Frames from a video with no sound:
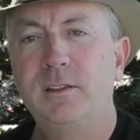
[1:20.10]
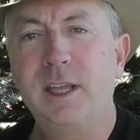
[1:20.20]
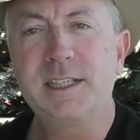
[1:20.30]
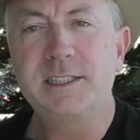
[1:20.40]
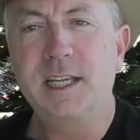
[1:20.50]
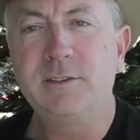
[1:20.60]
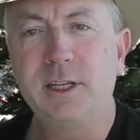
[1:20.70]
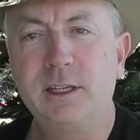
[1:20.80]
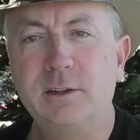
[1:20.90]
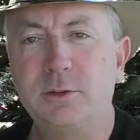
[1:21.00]

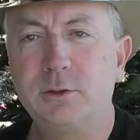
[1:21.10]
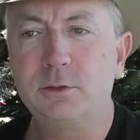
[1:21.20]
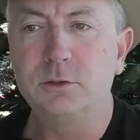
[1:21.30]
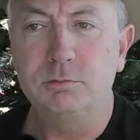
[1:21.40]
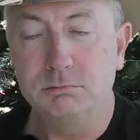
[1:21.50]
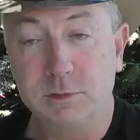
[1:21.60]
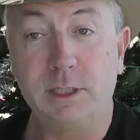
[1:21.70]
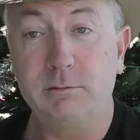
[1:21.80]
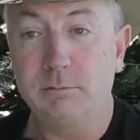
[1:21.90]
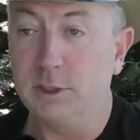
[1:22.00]
Thanksgiving through
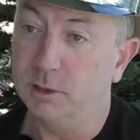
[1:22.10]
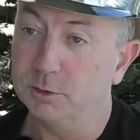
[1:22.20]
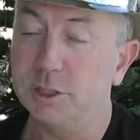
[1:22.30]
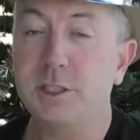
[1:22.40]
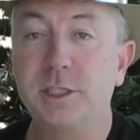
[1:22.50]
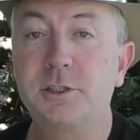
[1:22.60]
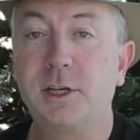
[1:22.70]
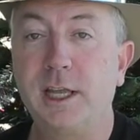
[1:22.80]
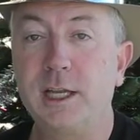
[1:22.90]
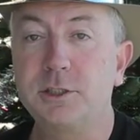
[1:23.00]
to, you know, just
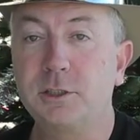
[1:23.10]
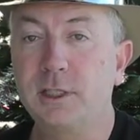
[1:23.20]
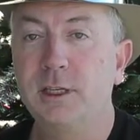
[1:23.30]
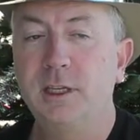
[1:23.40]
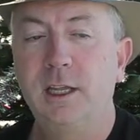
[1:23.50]
yesterday actually.